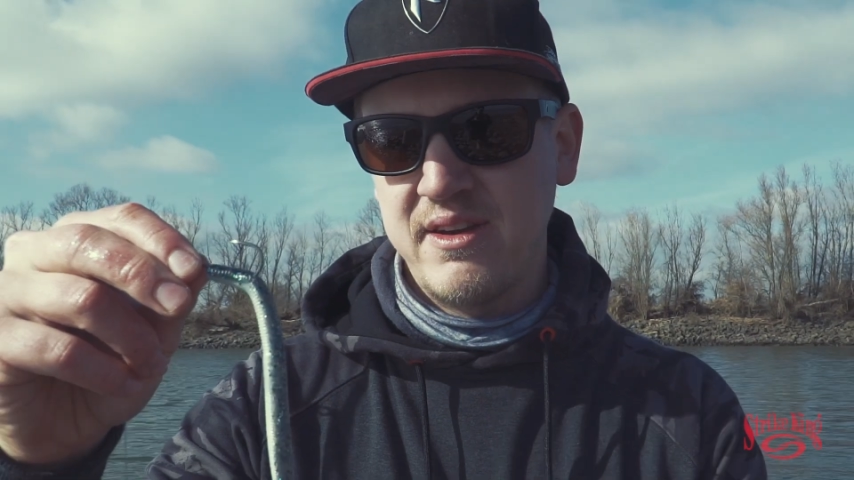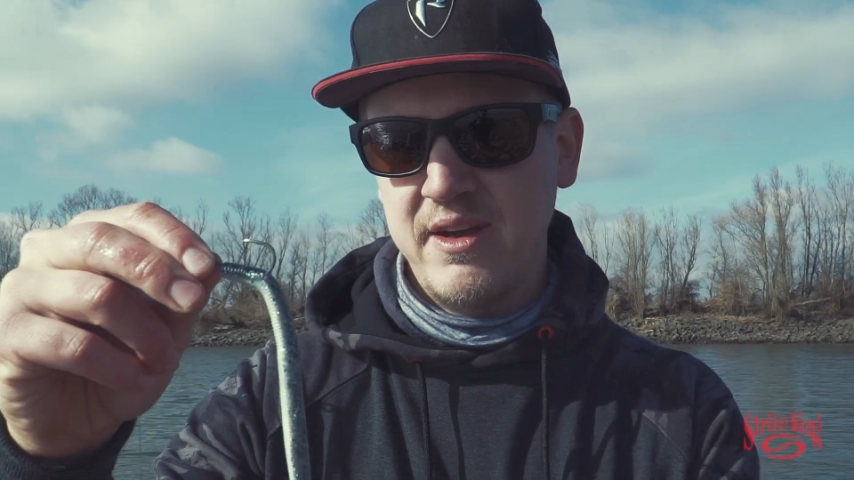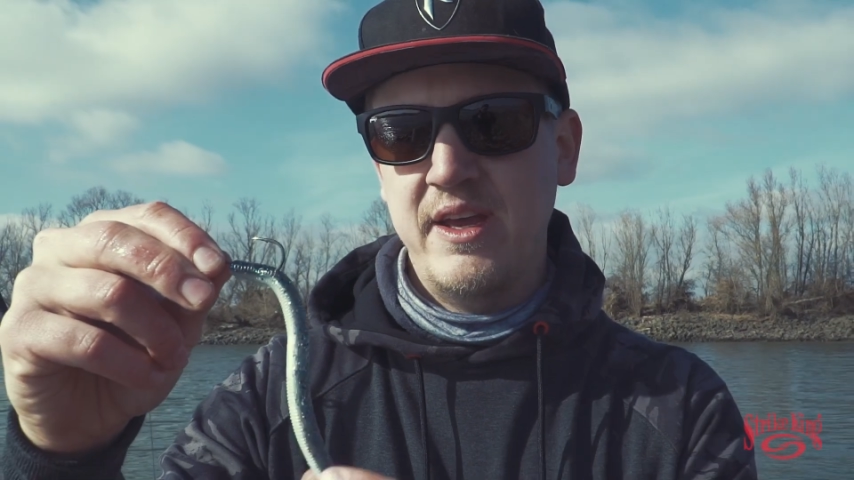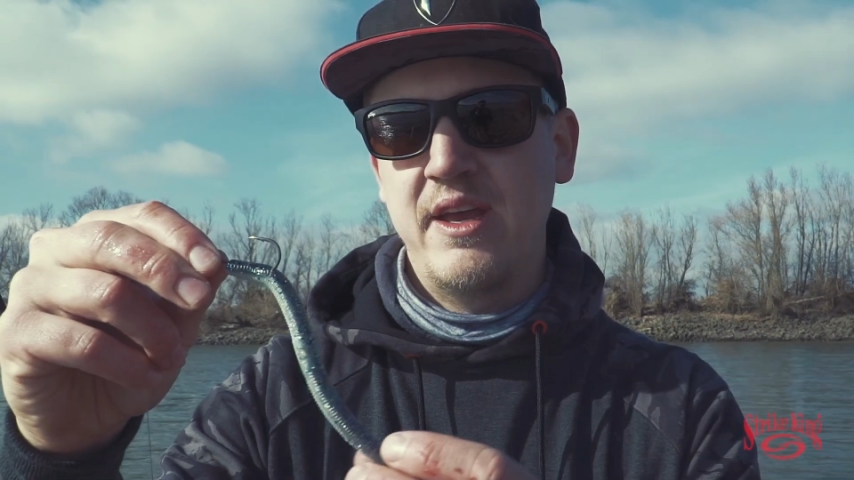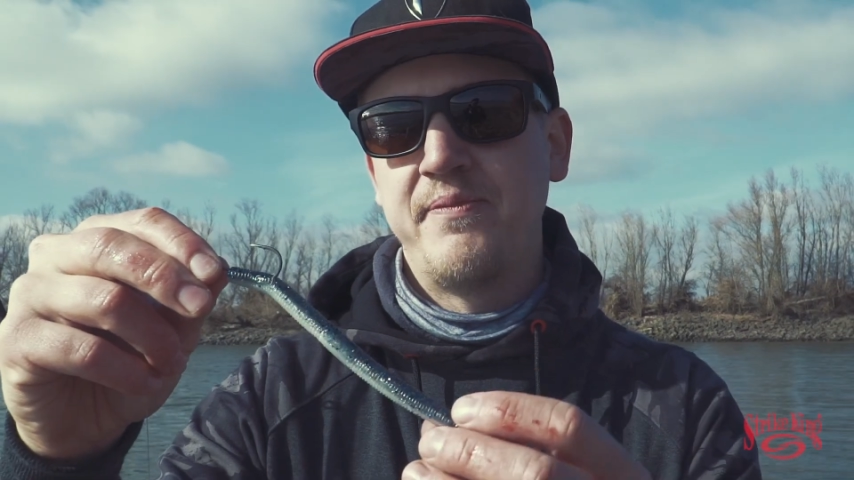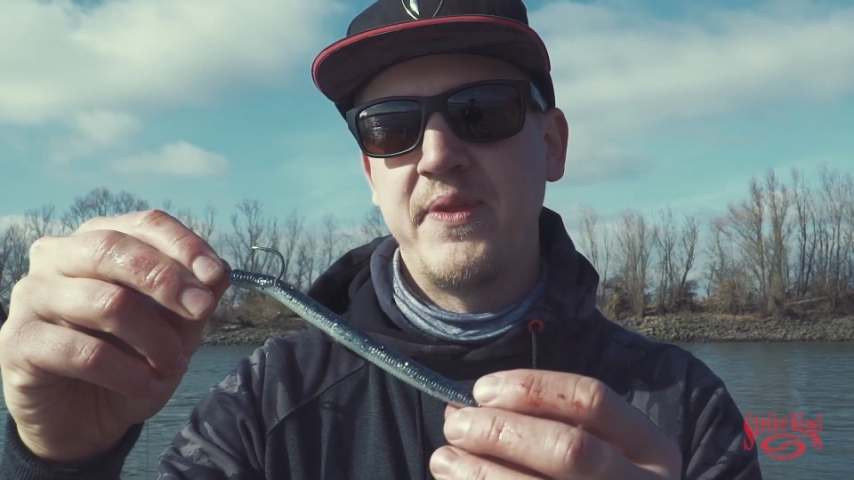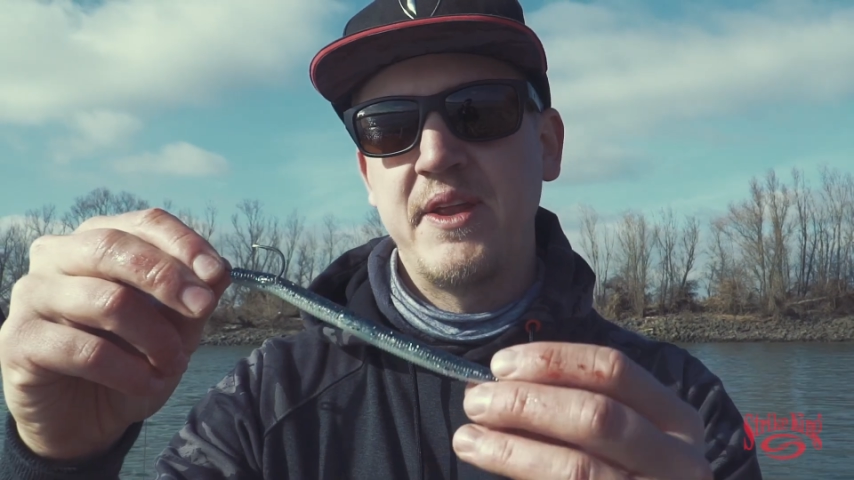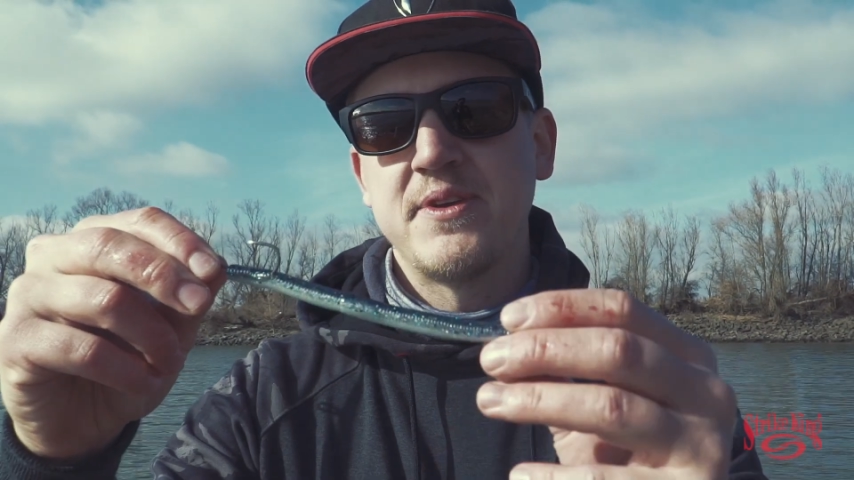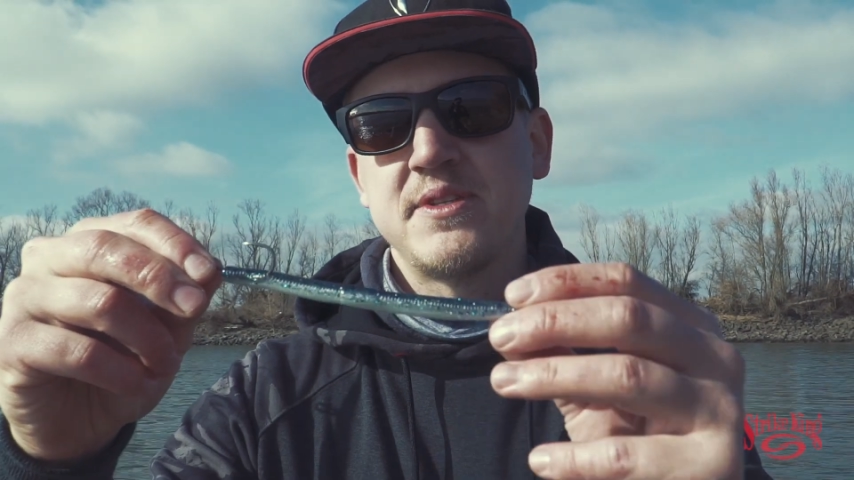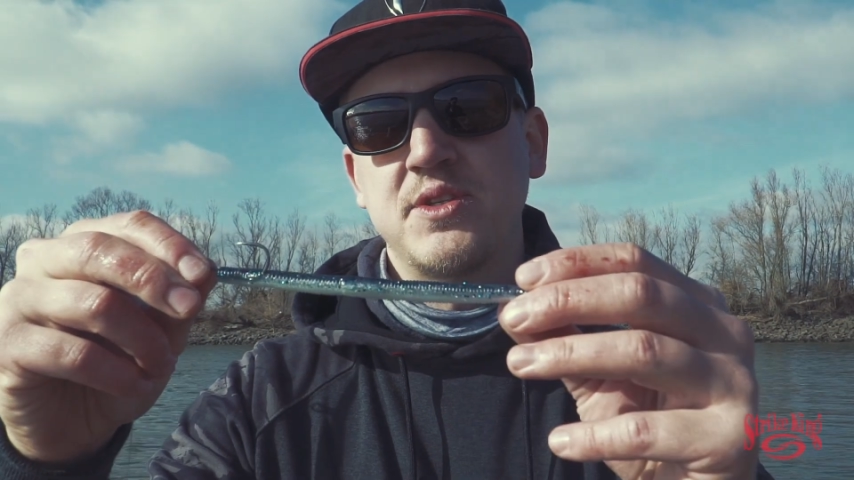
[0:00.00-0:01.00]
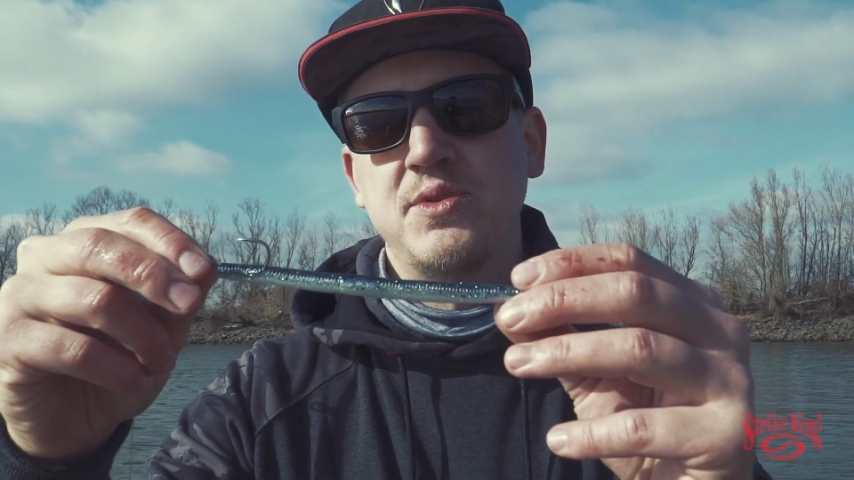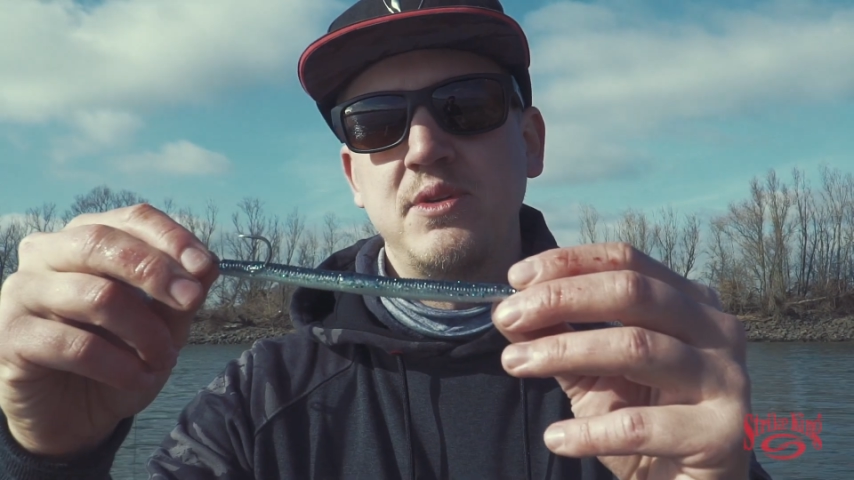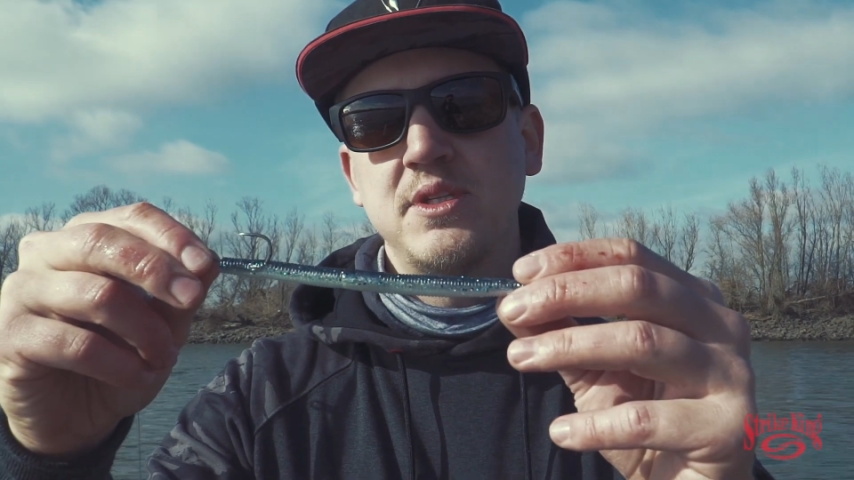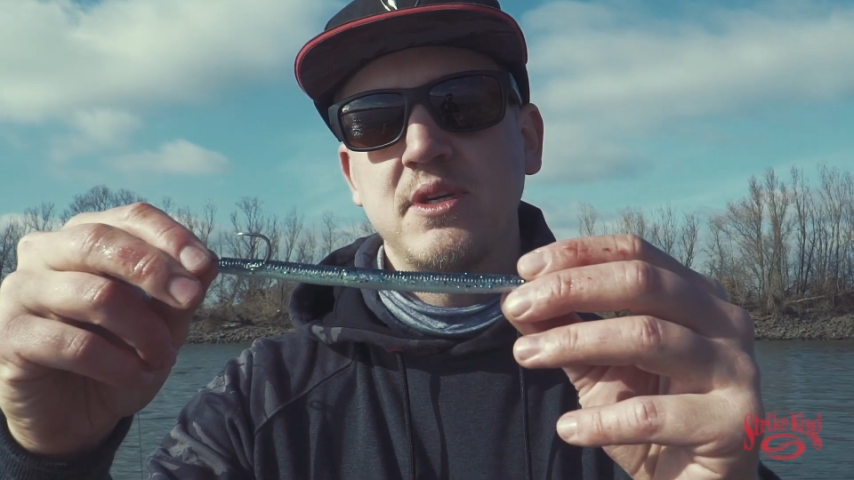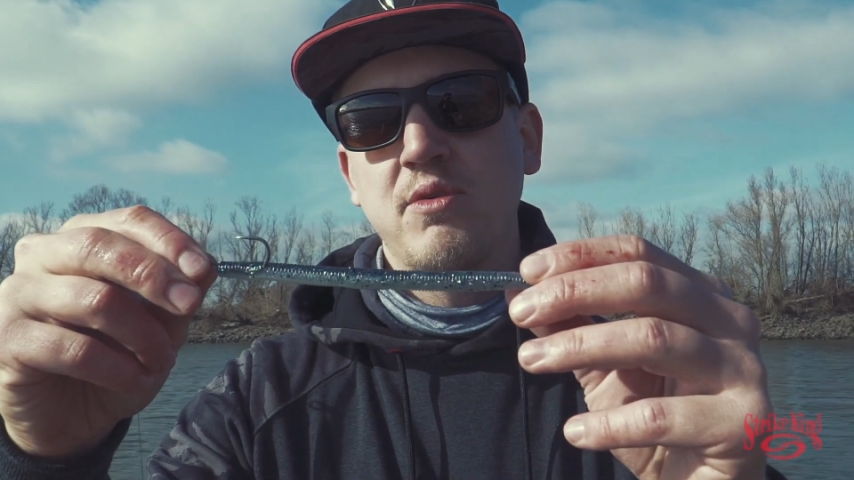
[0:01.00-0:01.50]
What the salt also
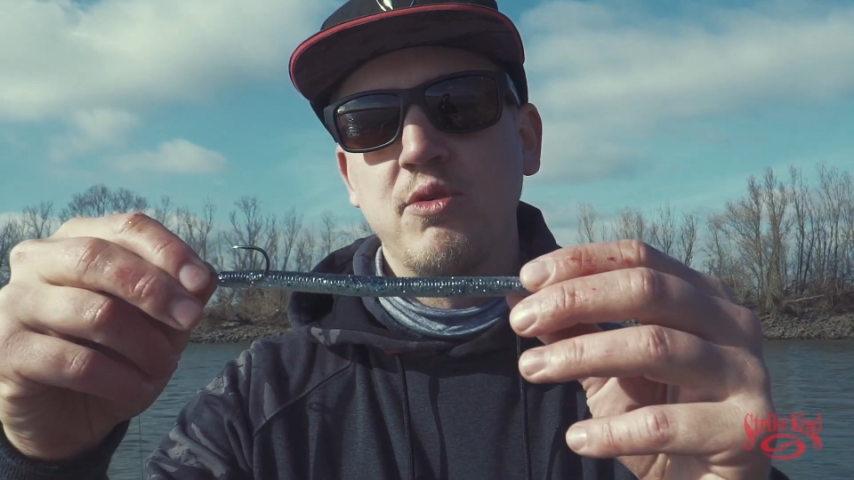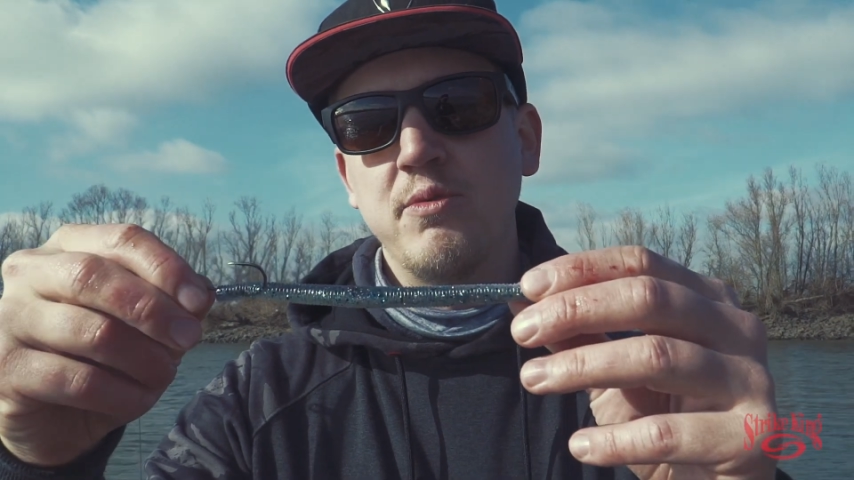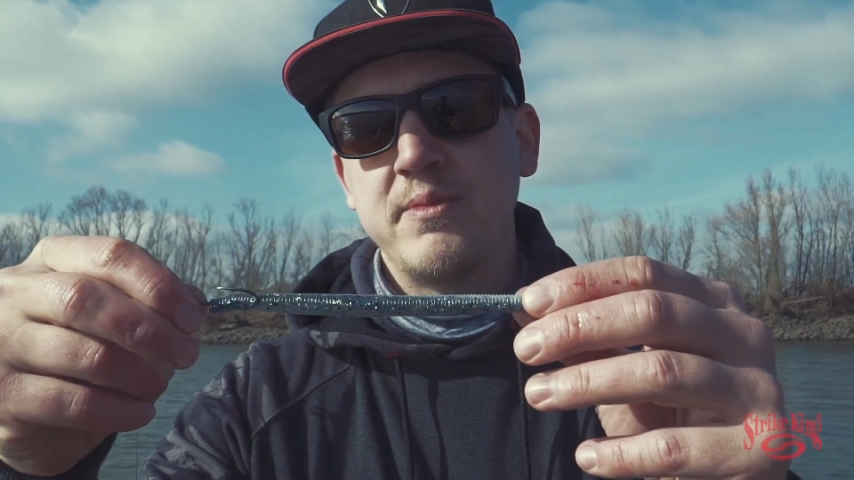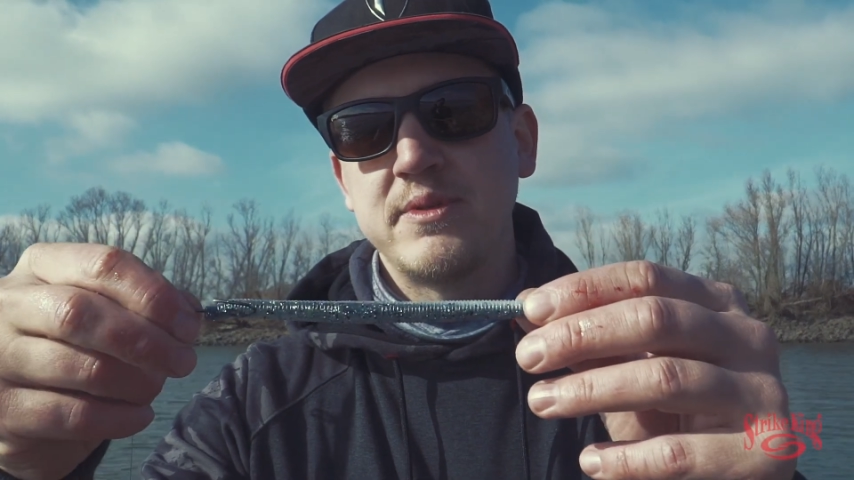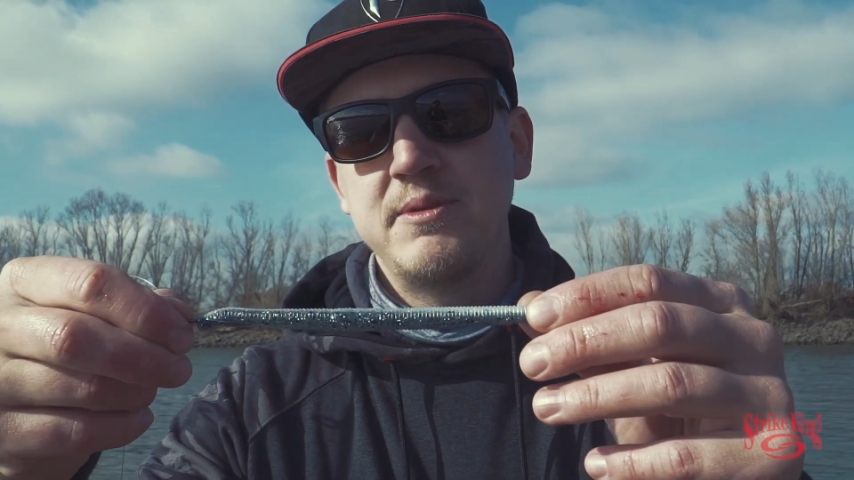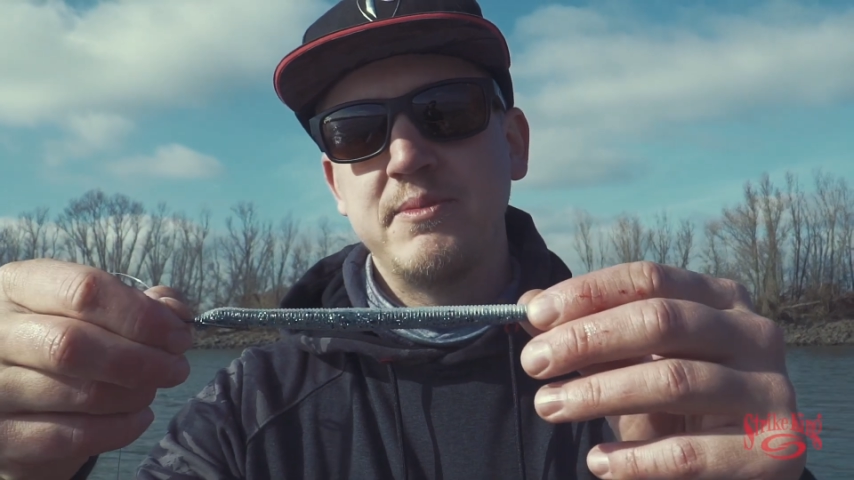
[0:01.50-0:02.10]
does for you